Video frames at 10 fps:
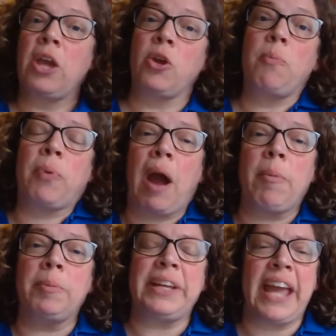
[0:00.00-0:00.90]
You
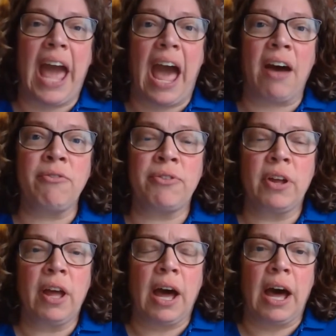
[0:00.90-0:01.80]
probably have
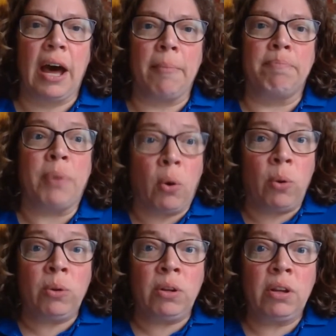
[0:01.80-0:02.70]
a
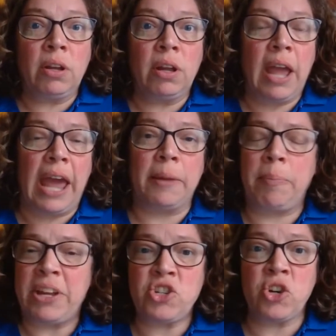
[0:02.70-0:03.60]
bowl and a
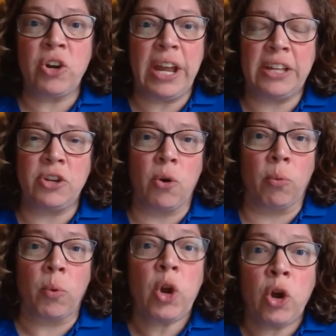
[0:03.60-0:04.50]
pitcher in your
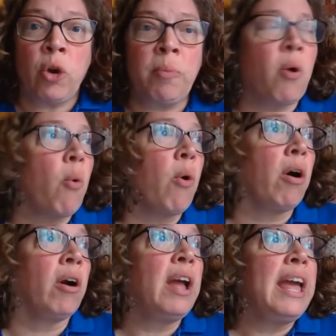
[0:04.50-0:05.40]
room
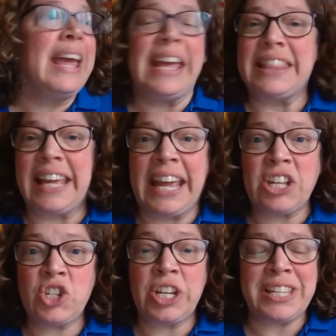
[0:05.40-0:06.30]
or in the
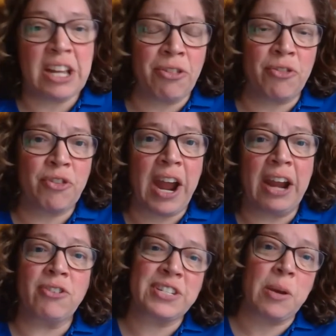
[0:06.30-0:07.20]
kitchen near the
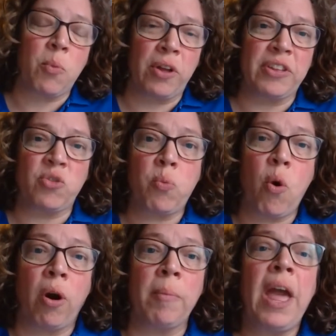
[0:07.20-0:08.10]
fire, somewhere that's
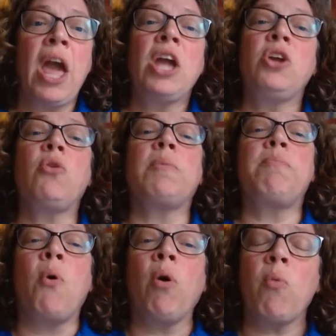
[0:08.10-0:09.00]
warm. You
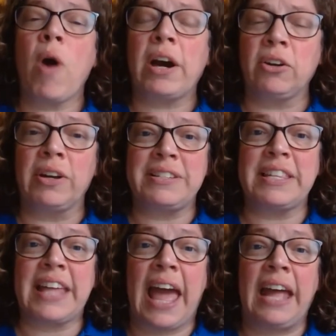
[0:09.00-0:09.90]
could pour water
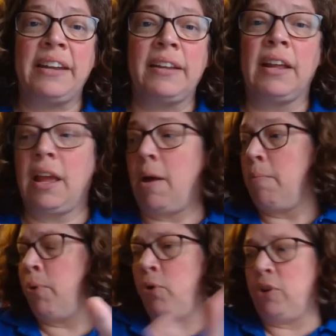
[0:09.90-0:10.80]
into that,
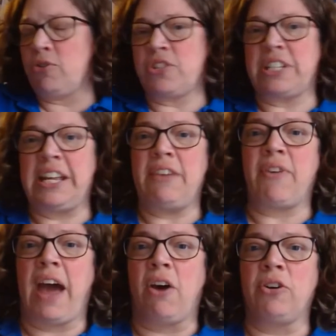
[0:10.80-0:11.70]
pull your
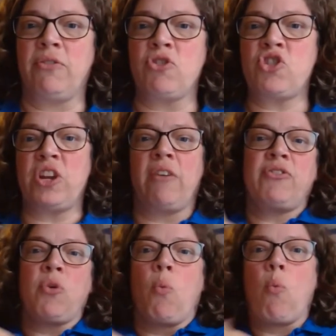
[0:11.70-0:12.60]
sleeve out of your
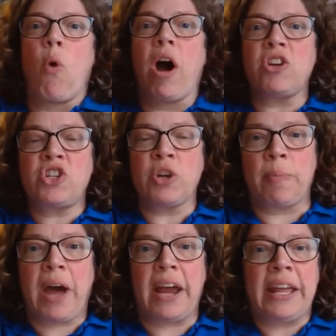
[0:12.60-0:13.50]
shift, wash your
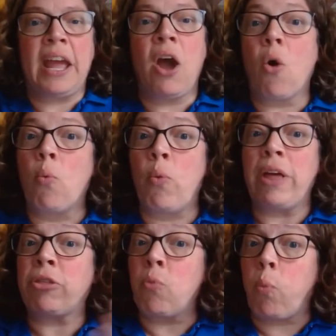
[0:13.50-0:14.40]
body
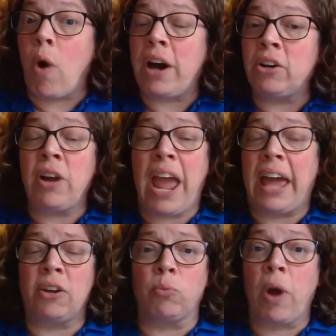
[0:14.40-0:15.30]
with water
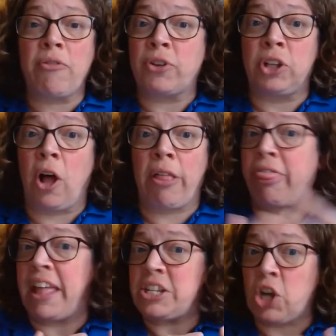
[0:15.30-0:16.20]
and a rough
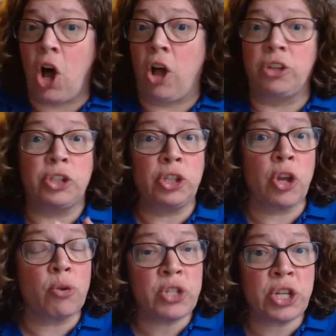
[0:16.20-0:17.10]
cloth. That's all.
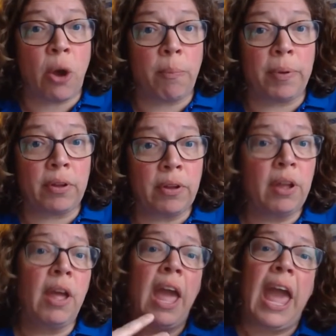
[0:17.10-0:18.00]
No soap.
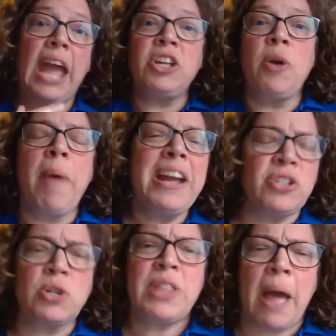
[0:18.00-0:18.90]
And you
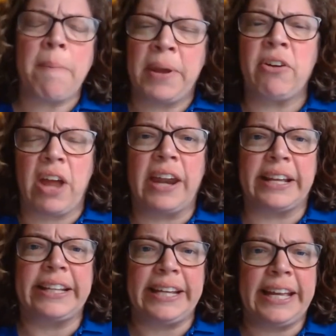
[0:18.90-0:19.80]
might do that
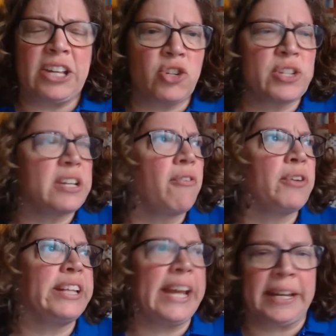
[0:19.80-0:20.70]
periodically to get
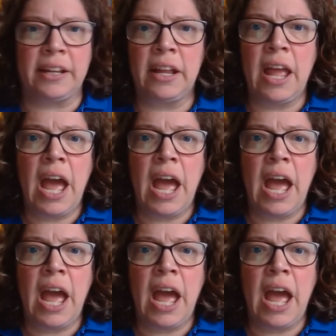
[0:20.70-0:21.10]
yourself clean.